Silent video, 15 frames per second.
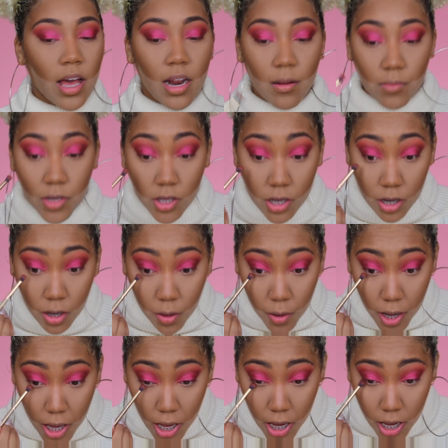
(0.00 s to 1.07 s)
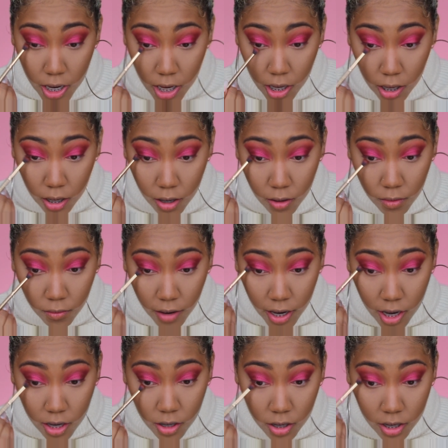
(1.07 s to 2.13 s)
And I'm just going to go ahead and go right
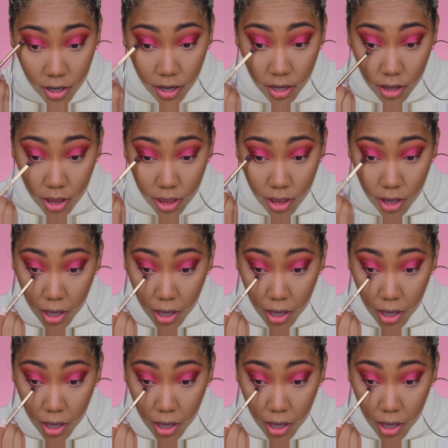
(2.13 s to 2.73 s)
underneath.